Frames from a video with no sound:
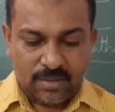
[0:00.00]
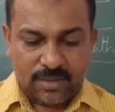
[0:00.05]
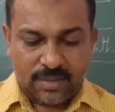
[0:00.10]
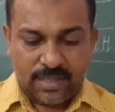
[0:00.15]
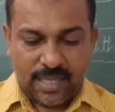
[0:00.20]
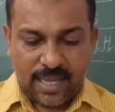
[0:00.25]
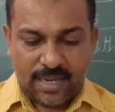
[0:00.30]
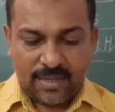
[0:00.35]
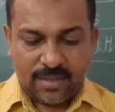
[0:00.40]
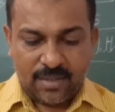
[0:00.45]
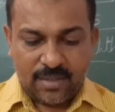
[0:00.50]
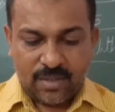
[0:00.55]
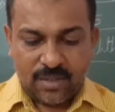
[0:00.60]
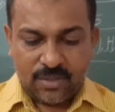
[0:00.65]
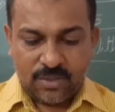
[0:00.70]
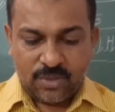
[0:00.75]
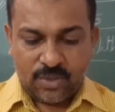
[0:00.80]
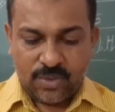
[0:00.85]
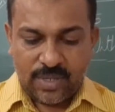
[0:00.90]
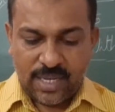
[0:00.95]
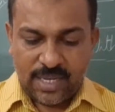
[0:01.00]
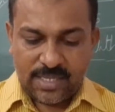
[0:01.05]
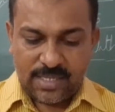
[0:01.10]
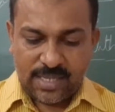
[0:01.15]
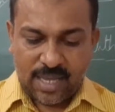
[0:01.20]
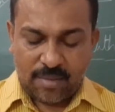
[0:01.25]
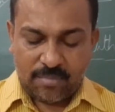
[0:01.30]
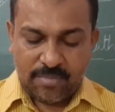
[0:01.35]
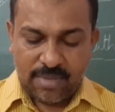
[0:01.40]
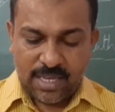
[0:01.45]
Then, to his
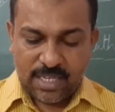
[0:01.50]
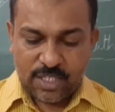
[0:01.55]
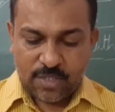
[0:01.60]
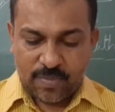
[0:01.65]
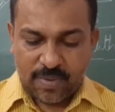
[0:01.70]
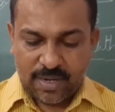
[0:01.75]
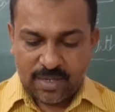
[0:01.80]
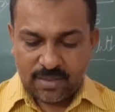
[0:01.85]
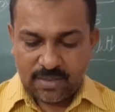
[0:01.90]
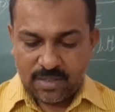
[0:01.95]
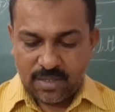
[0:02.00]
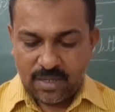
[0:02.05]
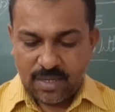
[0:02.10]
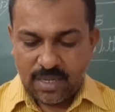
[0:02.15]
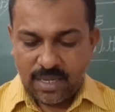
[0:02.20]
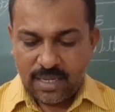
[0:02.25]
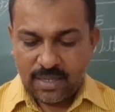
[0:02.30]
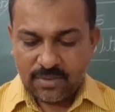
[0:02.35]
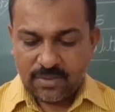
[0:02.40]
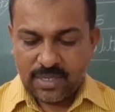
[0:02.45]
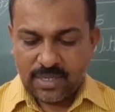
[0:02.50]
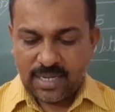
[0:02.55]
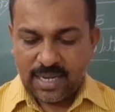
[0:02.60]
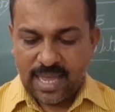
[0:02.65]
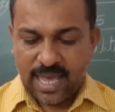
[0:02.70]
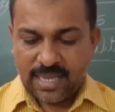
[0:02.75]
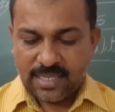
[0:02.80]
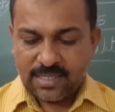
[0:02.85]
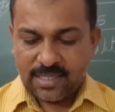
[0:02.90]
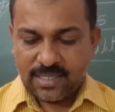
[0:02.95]
amazement, he
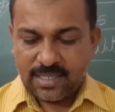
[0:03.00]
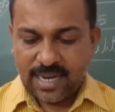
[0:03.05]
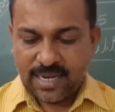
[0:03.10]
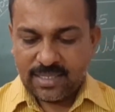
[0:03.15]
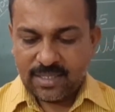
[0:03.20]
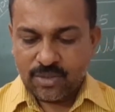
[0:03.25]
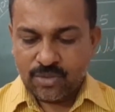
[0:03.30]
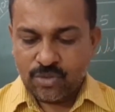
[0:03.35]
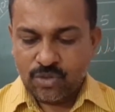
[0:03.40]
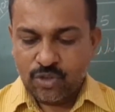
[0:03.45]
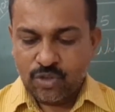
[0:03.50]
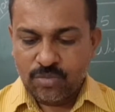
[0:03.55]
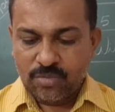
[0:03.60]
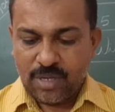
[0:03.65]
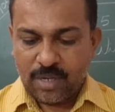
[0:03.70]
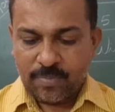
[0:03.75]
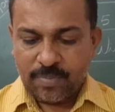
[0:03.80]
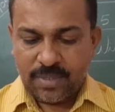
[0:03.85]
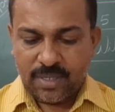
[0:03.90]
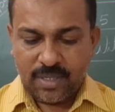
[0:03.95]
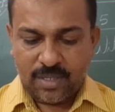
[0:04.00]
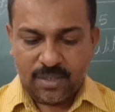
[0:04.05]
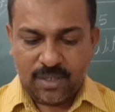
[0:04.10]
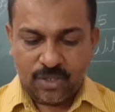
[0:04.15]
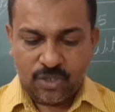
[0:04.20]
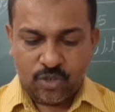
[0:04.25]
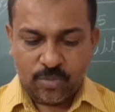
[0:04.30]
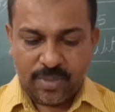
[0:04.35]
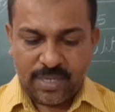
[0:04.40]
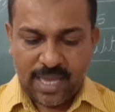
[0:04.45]
realized that the room
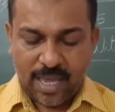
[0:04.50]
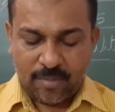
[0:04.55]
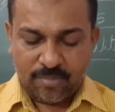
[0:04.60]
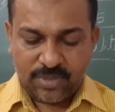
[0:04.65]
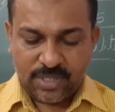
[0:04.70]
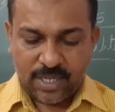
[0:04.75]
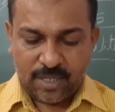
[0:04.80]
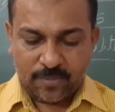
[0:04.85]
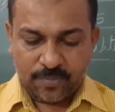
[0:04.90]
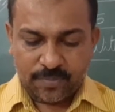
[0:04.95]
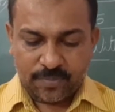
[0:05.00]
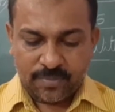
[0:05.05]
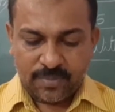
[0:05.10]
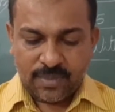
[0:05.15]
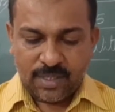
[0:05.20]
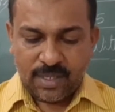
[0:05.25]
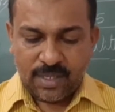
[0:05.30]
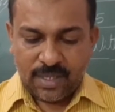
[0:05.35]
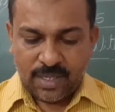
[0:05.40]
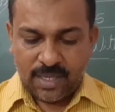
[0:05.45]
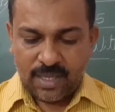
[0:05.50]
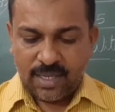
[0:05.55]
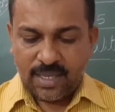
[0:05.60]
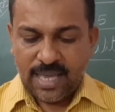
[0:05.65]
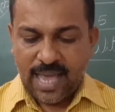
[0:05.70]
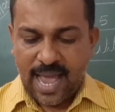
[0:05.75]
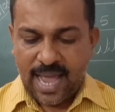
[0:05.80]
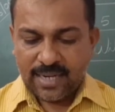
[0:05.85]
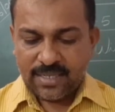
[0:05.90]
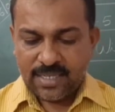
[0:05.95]
appeared to be empty.
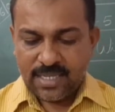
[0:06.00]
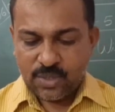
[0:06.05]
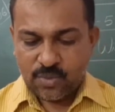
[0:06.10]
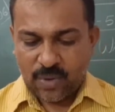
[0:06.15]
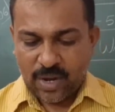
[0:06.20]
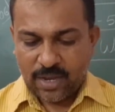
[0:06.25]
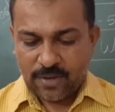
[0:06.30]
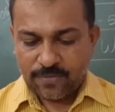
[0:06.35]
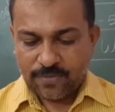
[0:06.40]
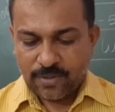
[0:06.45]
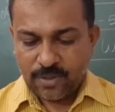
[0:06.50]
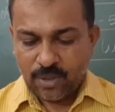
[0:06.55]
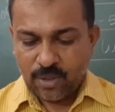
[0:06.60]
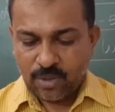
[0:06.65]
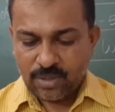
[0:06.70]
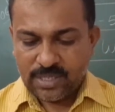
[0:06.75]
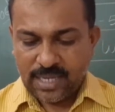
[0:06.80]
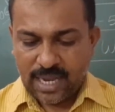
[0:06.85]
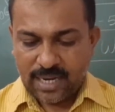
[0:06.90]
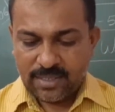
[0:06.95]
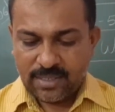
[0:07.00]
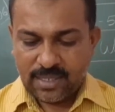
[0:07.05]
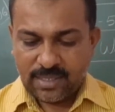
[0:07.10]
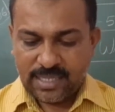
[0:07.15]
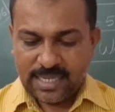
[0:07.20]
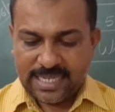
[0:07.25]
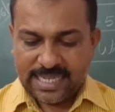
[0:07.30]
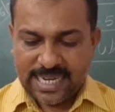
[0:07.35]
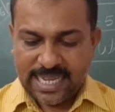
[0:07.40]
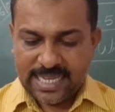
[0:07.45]
He and his wife looked under
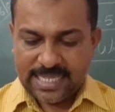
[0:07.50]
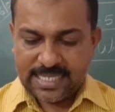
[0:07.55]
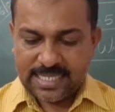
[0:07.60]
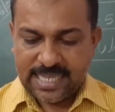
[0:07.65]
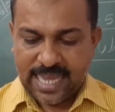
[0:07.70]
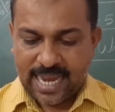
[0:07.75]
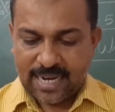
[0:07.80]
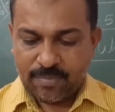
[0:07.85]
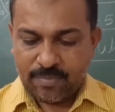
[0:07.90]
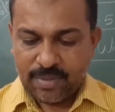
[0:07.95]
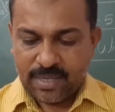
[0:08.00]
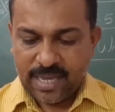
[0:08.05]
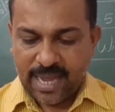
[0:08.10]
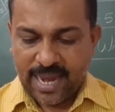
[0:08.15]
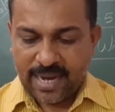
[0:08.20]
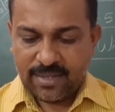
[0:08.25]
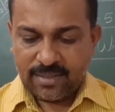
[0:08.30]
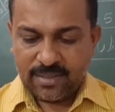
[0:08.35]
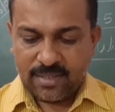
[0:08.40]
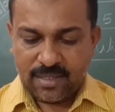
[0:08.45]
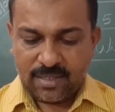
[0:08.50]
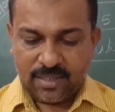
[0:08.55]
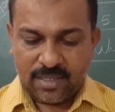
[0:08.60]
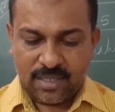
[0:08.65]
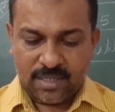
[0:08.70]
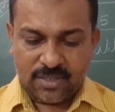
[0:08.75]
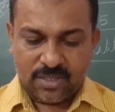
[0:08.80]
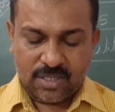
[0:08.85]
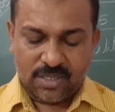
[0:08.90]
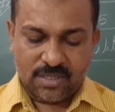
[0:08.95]
the desk and behind the
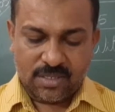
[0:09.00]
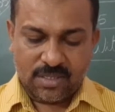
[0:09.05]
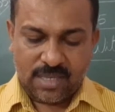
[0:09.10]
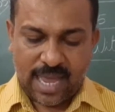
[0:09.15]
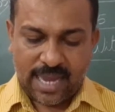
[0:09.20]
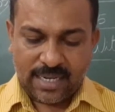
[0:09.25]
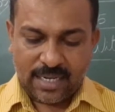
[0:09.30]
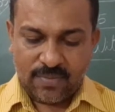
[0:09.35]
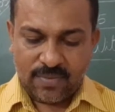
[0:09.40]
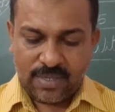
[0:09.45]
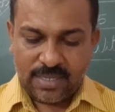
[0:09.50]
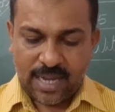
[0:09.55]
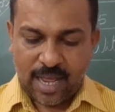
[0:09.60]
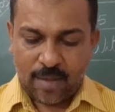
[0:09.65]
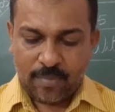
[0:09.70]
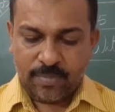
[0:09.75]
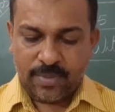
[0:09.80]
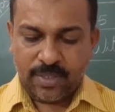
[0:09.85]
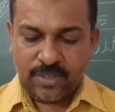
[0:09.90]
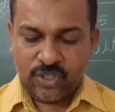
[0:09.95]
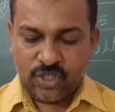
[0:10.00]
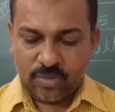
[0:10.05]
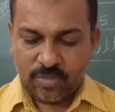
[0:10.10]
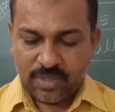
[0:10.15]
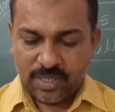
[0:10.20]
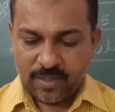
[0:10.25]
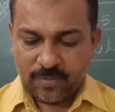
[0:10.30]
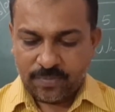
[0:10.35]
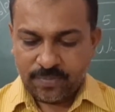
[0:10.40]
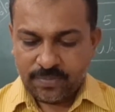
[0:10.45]
curtains and even up the
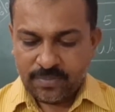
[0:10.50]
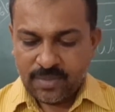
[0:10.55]
chimney.